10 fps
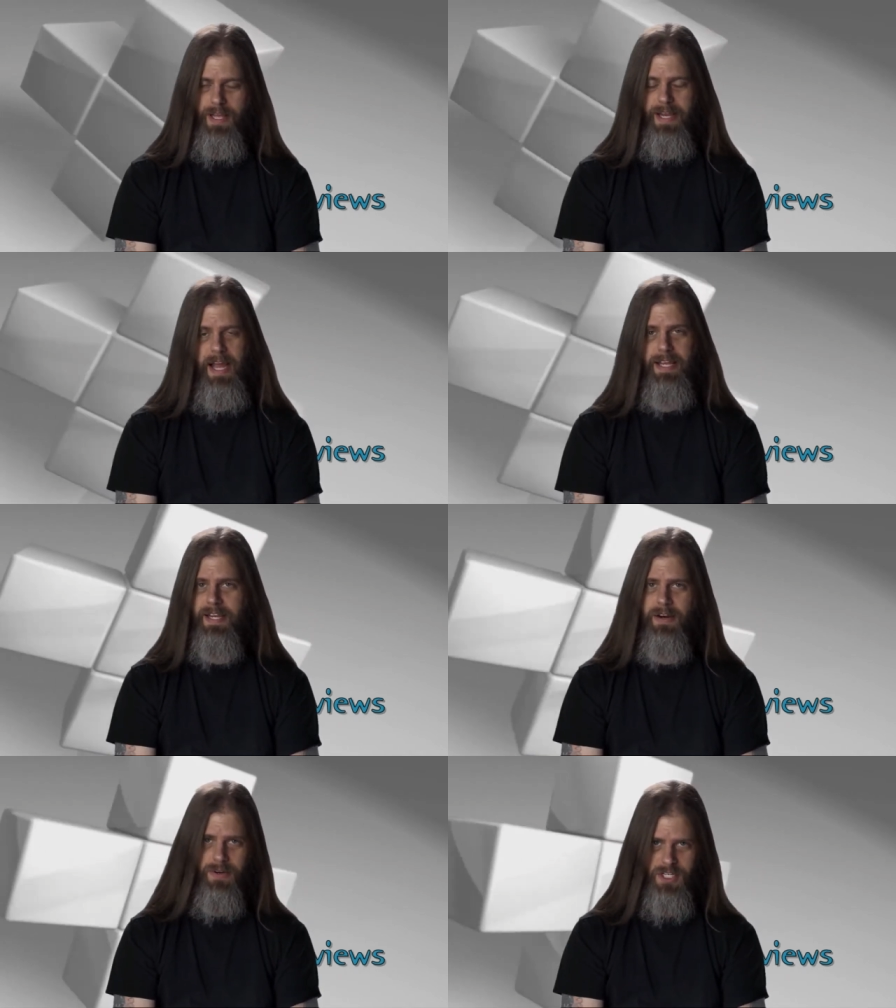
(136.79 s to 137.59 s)
Like, I can
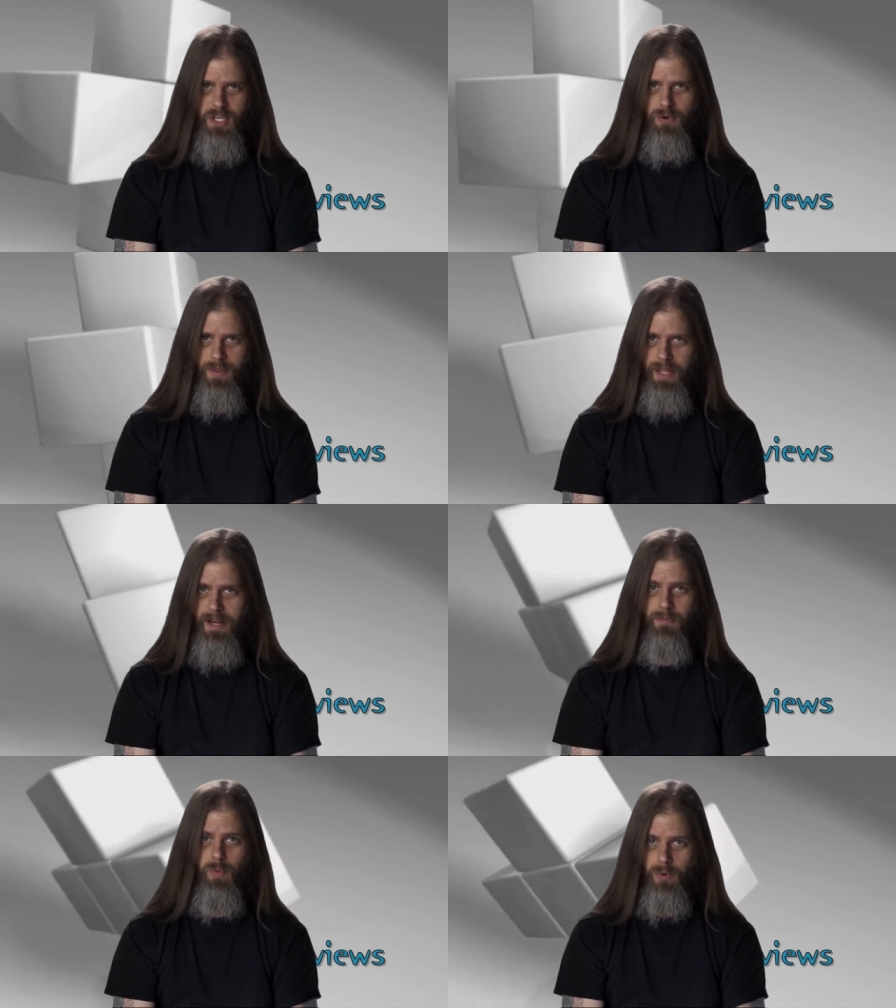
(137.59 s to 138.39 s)
guarantee you that
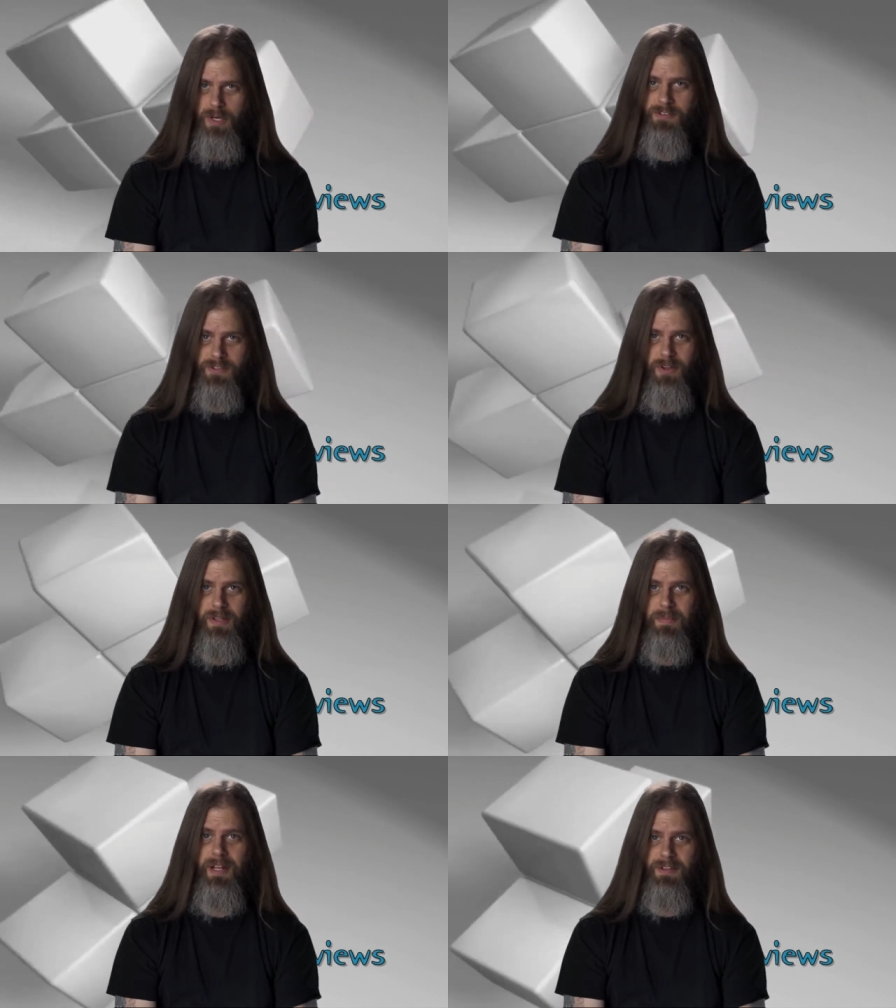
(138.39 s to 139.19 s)
it won't install
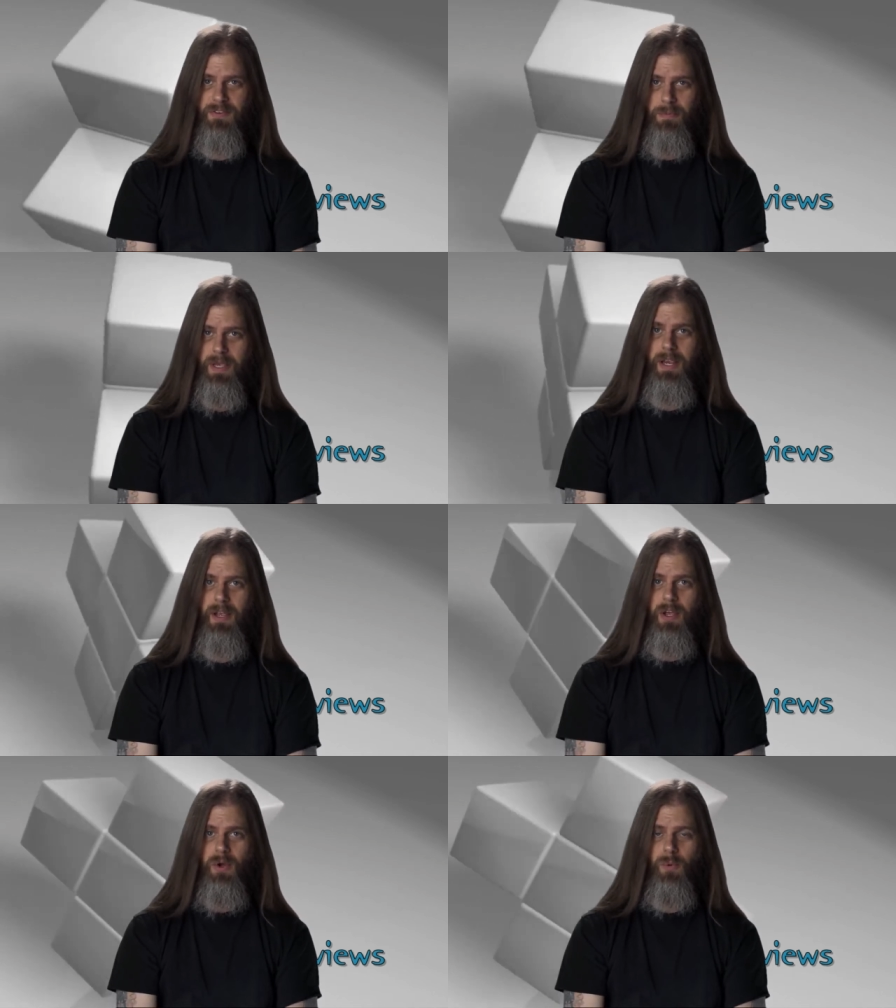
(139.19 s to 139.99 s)
in minutes for
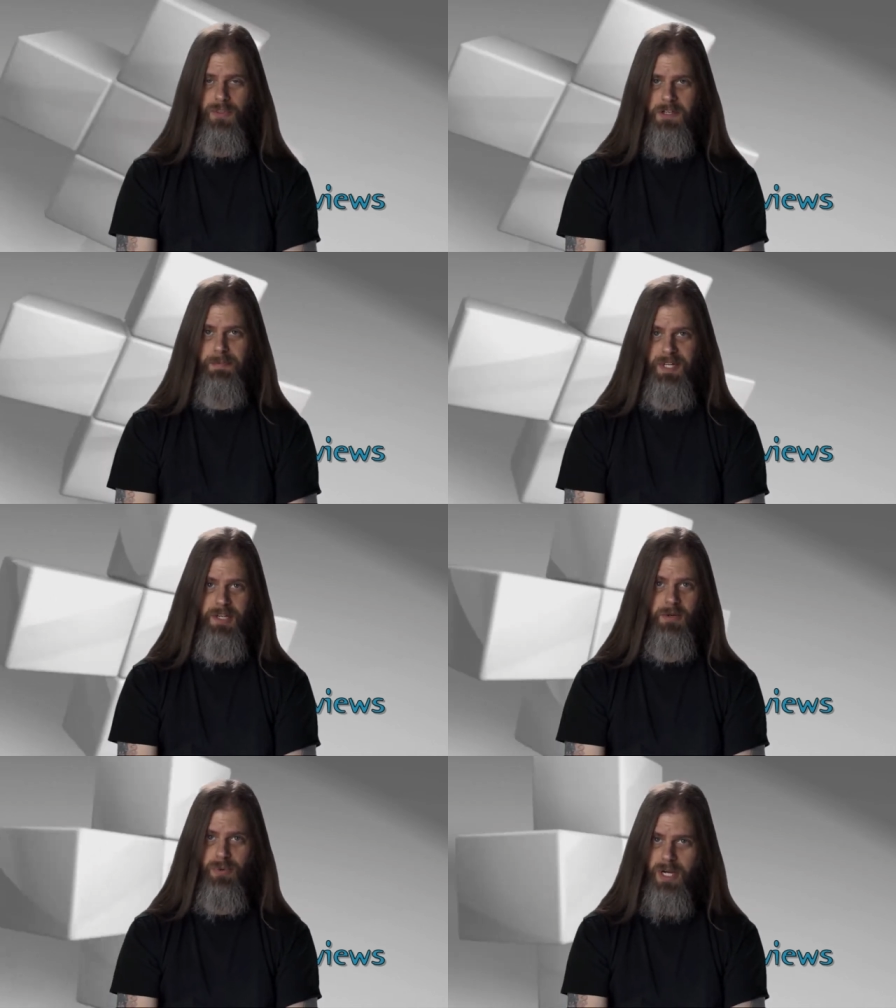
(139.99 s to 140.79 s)
me with this
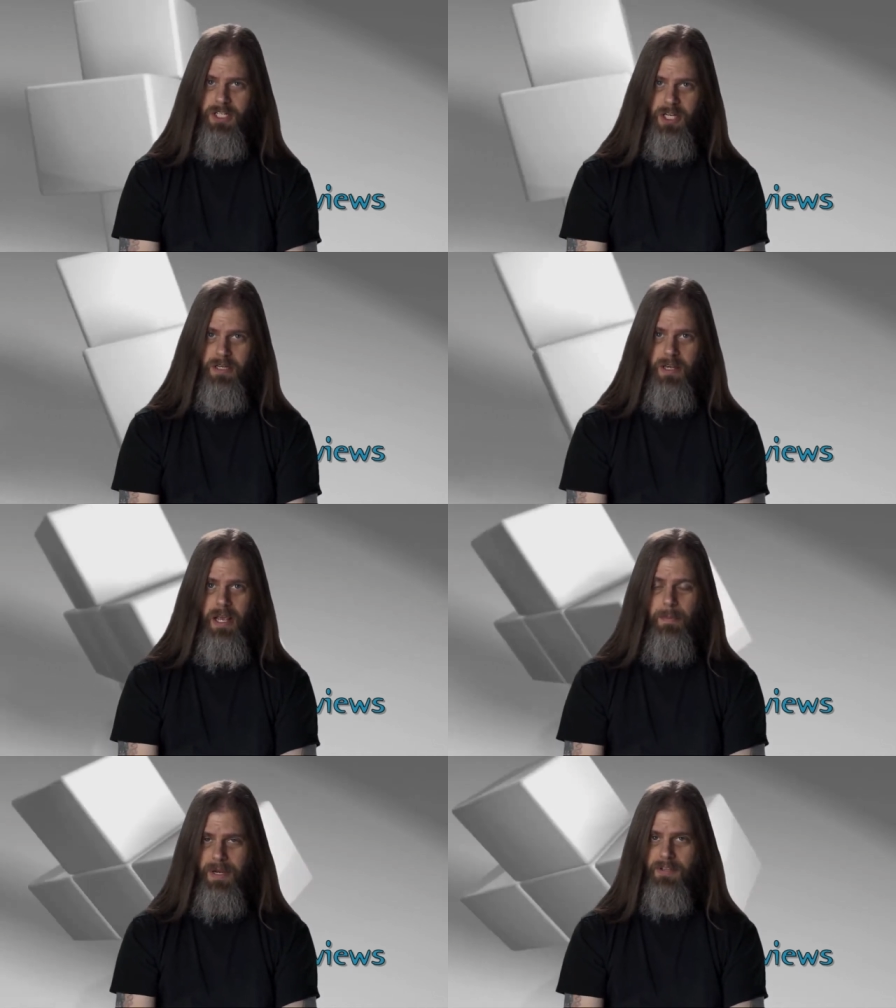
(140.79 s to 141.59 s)
particular project,
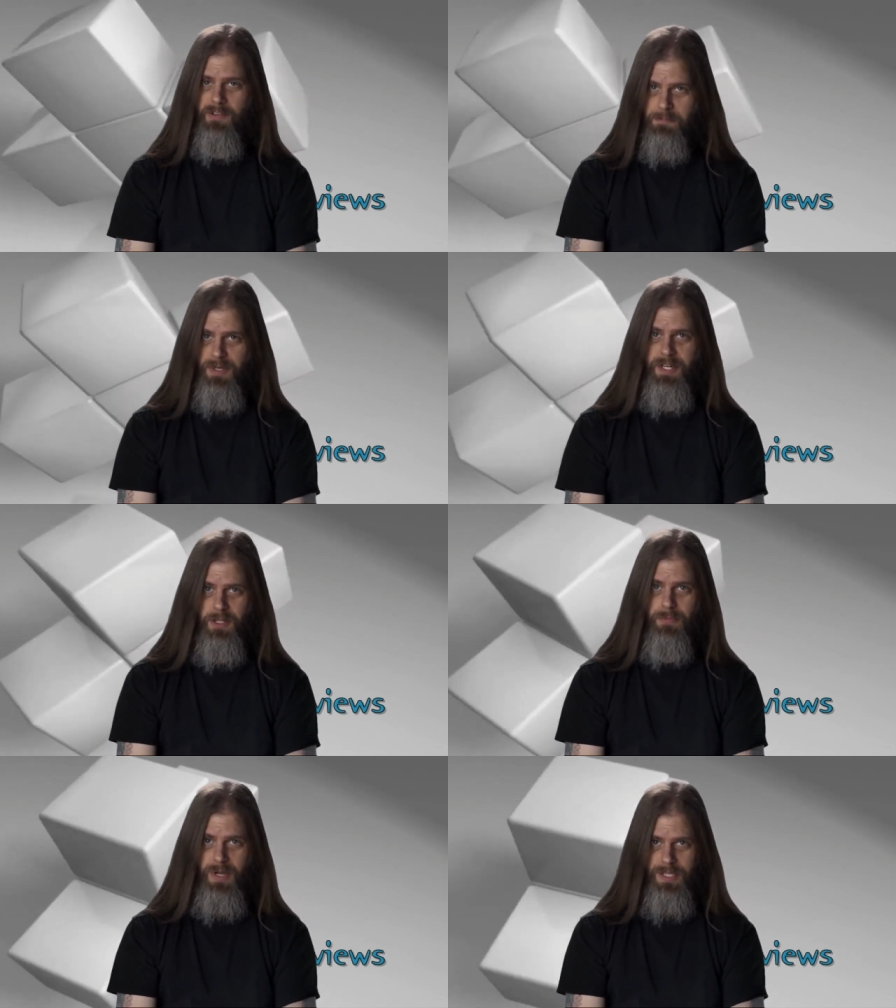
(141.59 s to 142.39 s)
because this
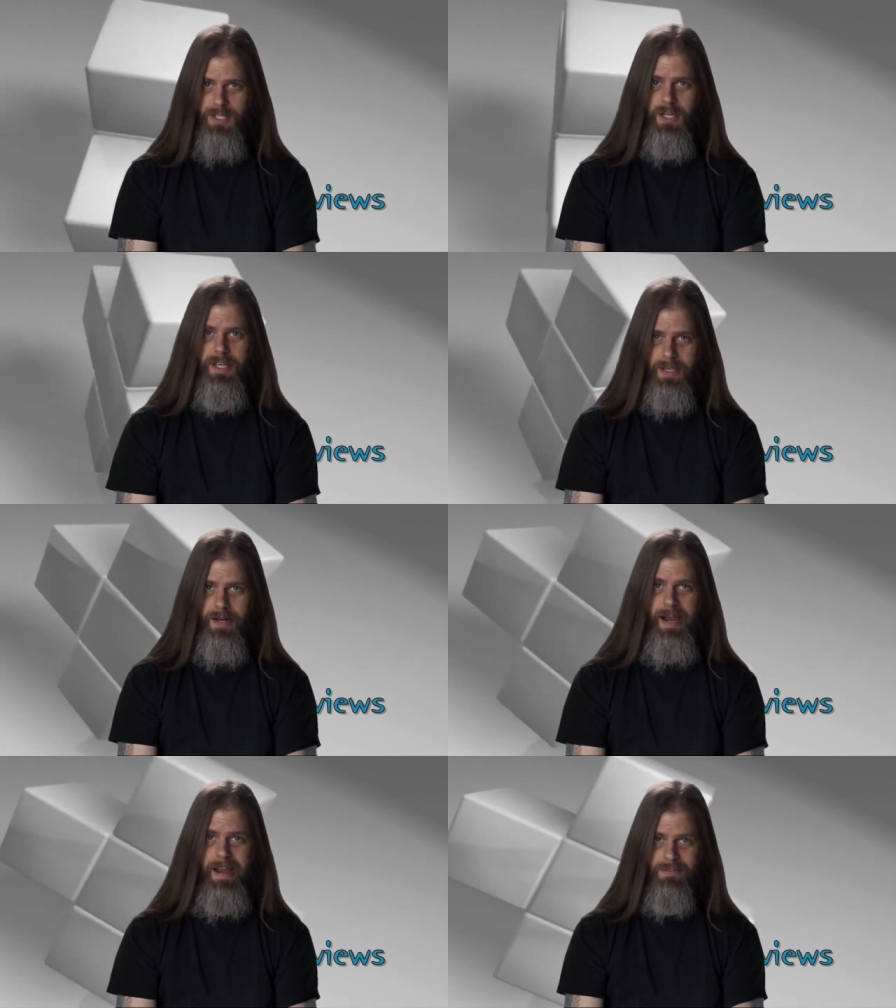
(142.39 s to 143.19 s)
particular project,
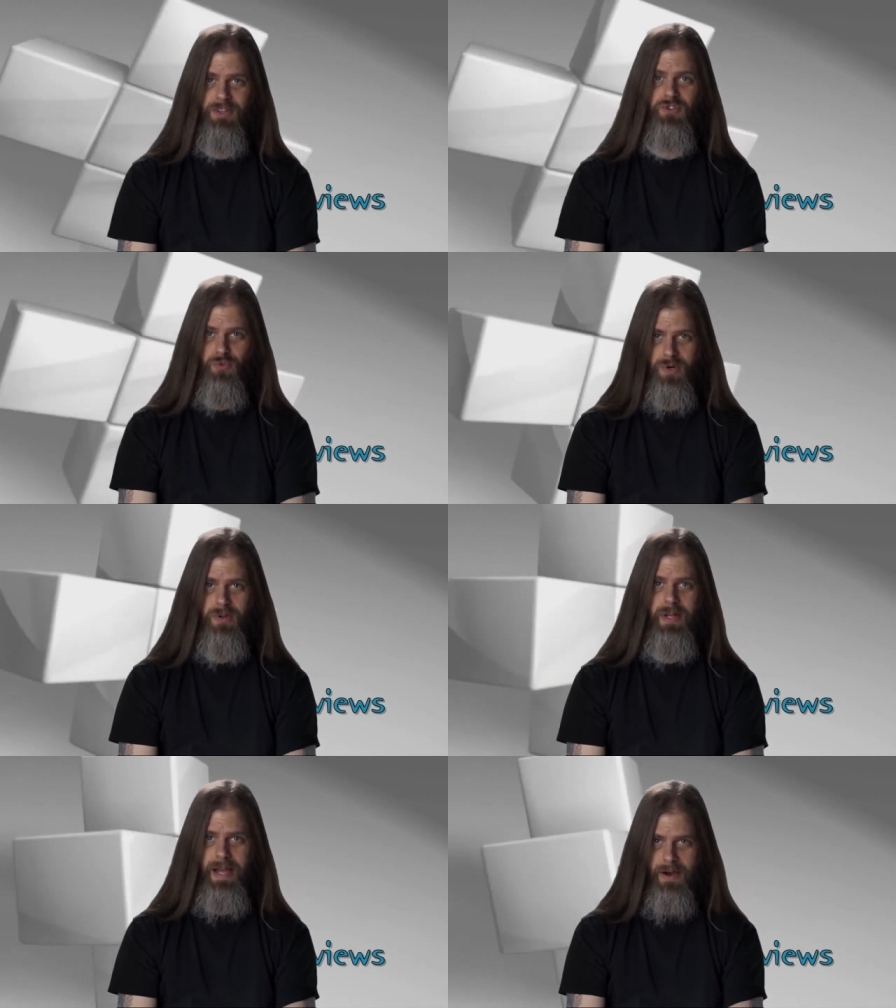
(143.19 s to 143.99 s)
again, I have to
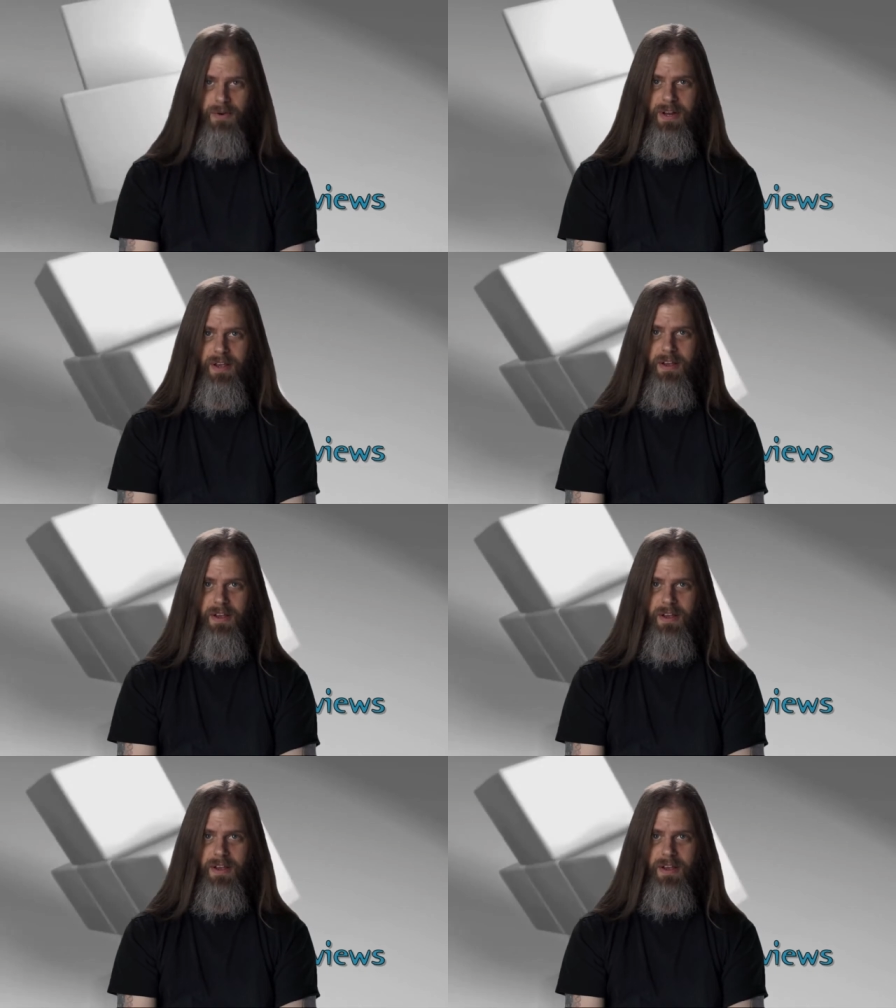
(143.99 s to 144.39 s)
drill out